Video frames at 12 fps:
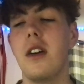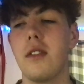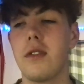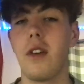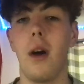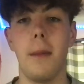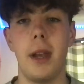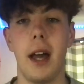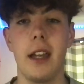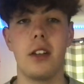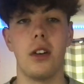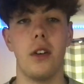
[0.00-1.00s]
from
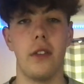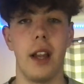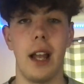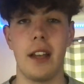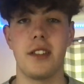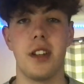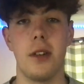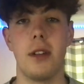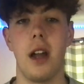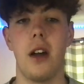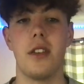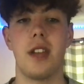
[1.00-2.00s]
Nike over the last 2
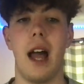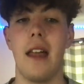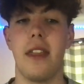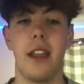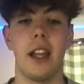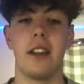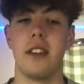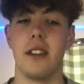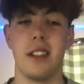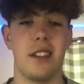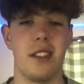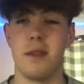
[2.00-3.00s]
years, I think that
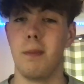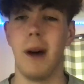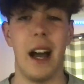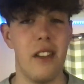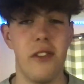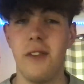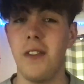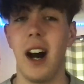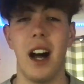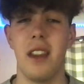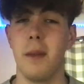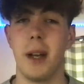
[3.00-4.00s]
this is by
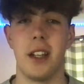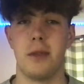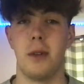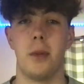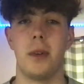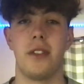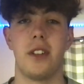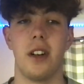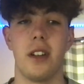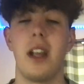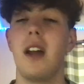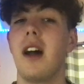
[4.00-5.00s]
far the best one we've
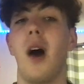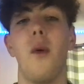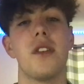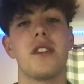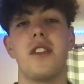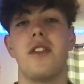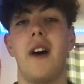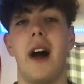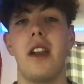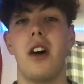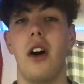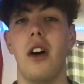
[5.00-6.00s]
got. I wasn't a
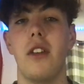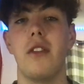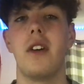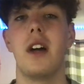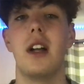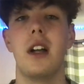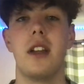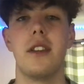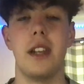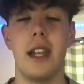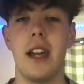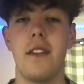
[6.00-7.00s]
fan of
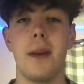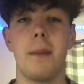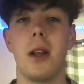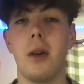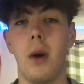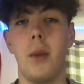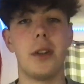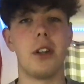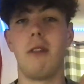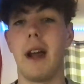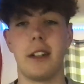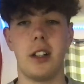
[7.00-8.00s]
the navy blue one with
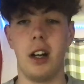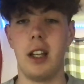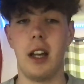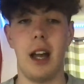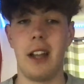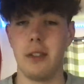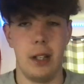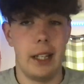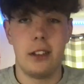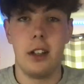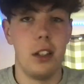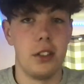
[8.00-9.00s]
the red collar. I don't
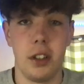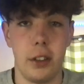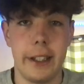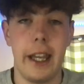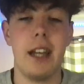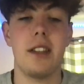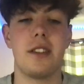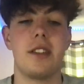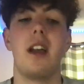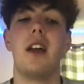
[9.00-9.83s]
like collars on kits.